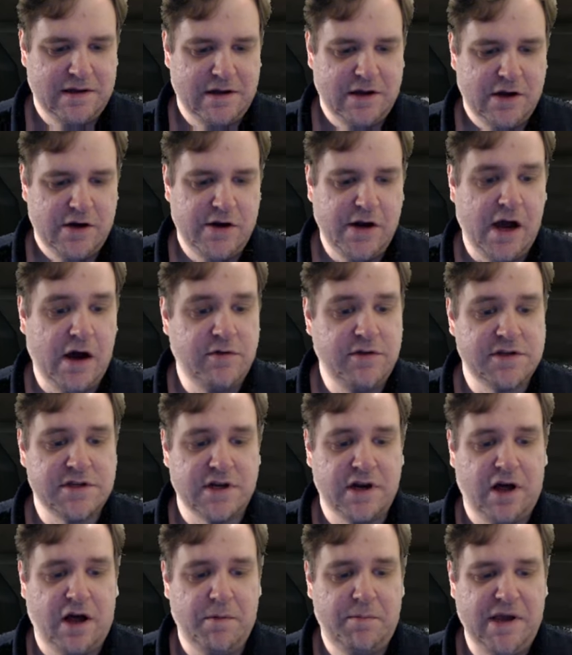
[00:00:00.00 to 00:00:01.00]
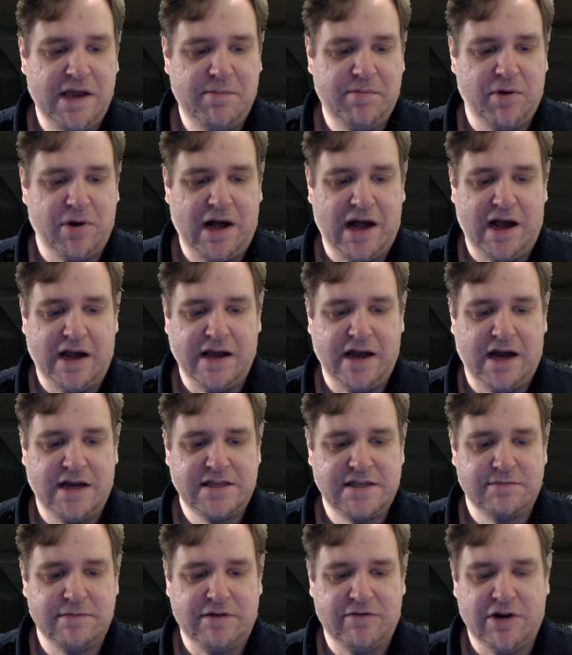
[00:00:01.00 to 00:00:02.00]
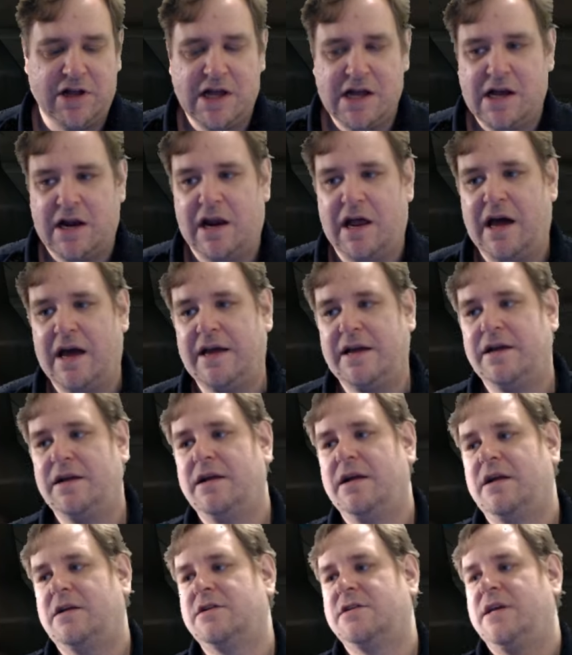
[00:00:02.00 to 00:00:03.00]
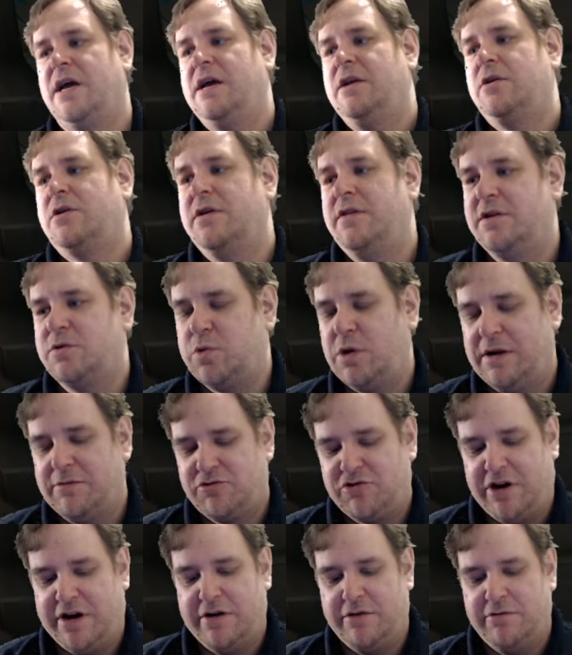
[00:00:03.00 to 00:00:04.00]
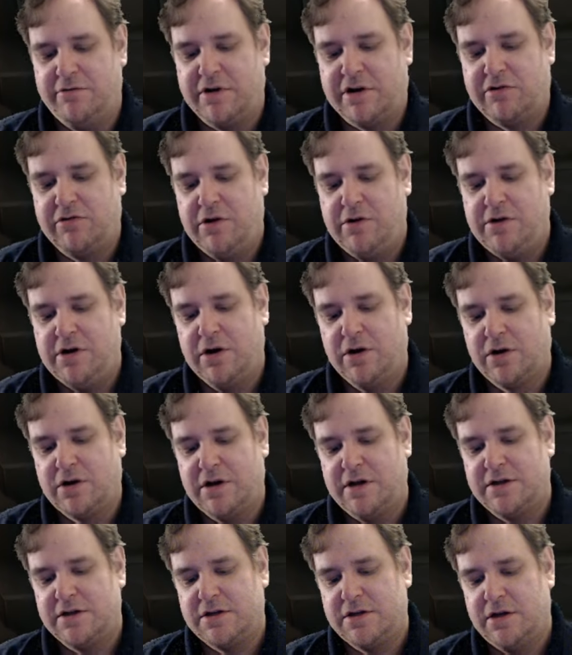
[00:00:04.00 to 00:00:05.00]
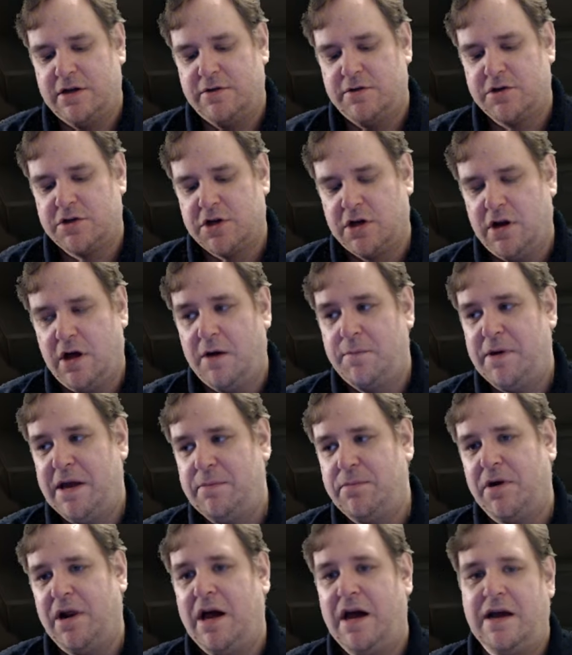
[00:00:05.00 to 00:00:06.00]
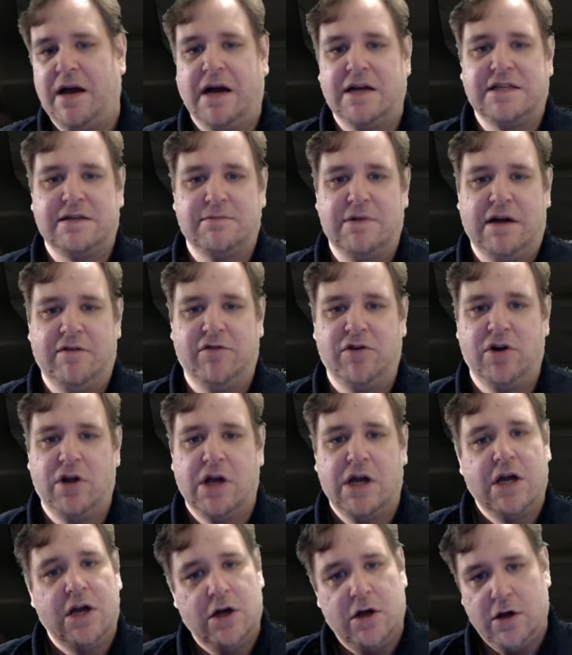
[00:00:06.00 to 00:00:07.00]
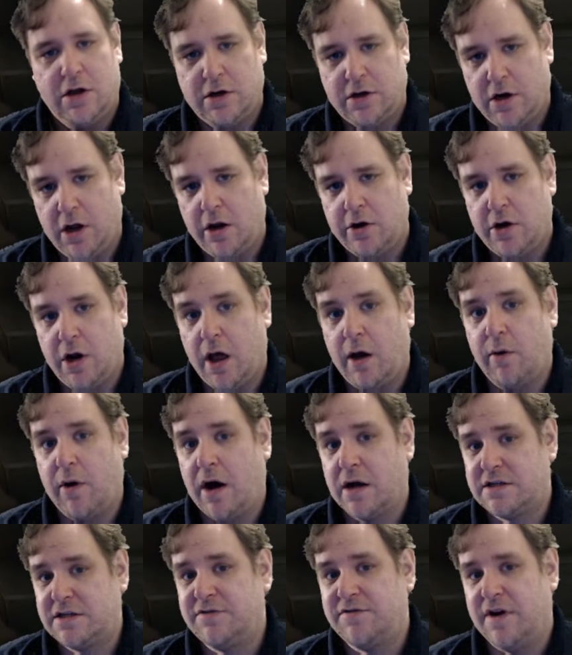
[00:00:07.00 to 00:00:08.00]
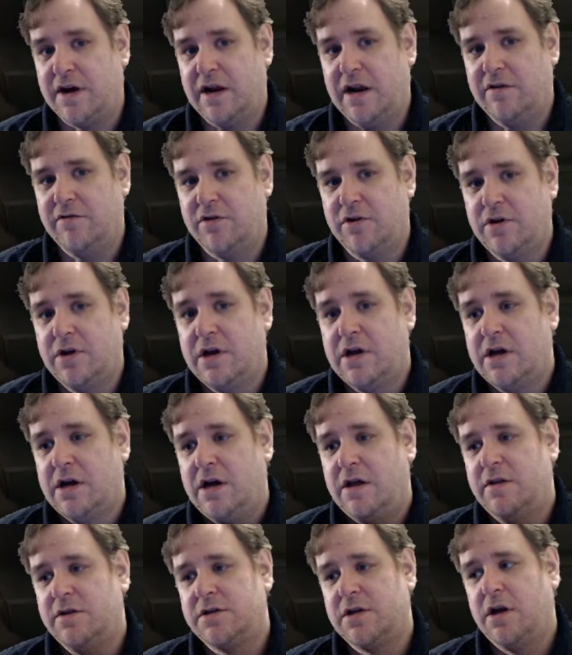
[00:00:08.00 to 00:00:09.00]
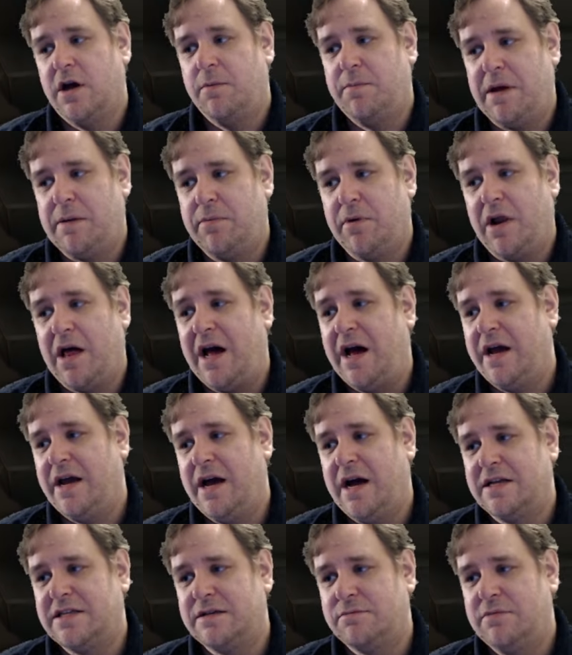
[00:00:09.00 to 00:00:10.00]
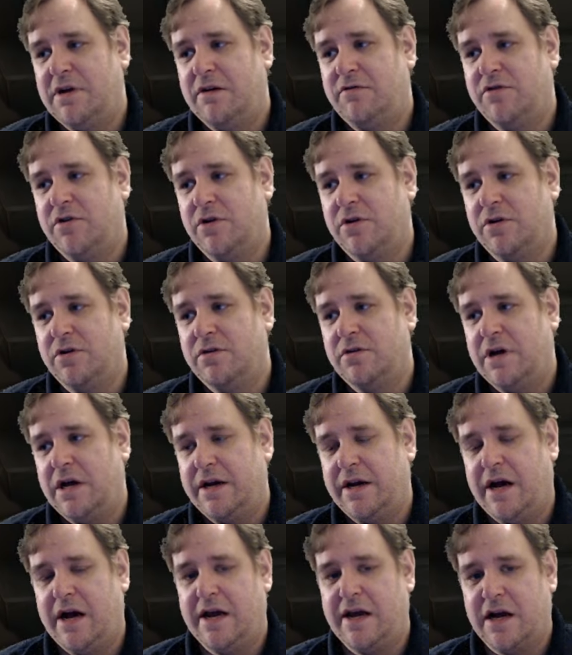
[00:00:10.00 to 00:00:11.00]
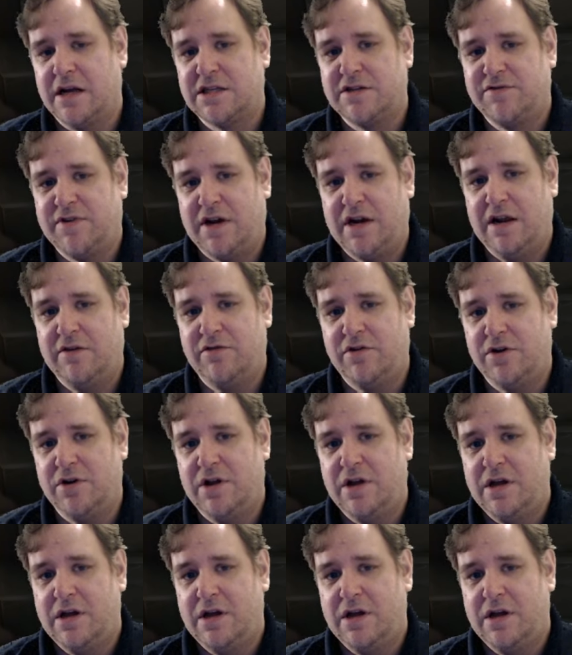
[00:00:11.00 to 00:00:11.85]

No, there's a lot of people at high item level. Like, because I look at this when I'm trying to recruit, you look at, there's a lot of people high item level and, and low artifact level. And there's a lot of people high item level and high artifact level